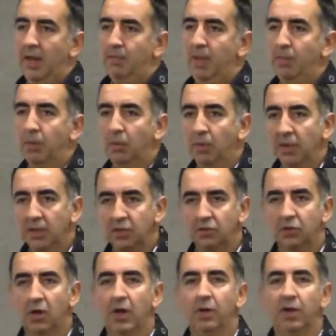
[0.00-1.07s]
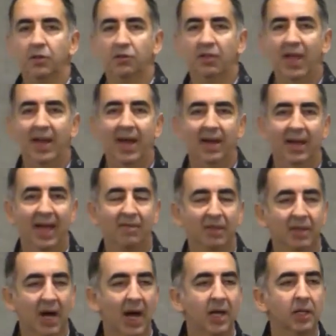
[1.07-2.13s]
and people really starting to understand how to have a
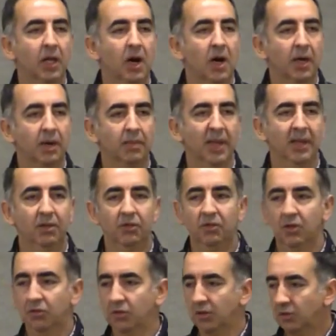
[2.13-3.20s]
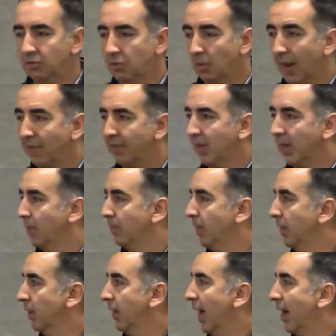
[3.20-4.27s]
dialogue and make decisions throughout the
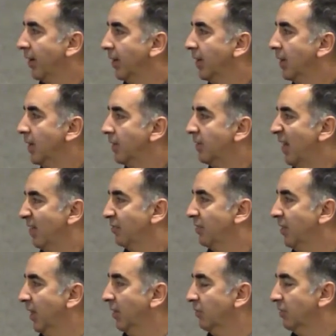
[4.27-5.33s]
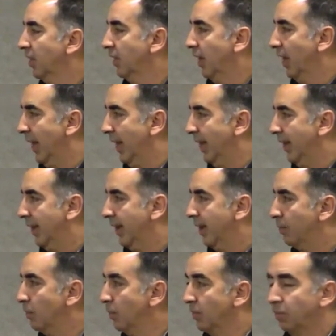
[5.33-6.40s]
company on how to test things and
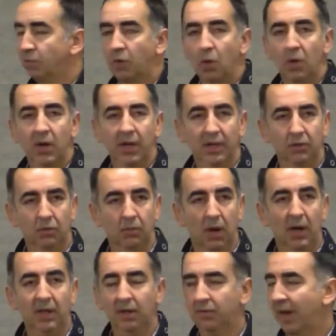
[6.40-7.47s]
move them forward into market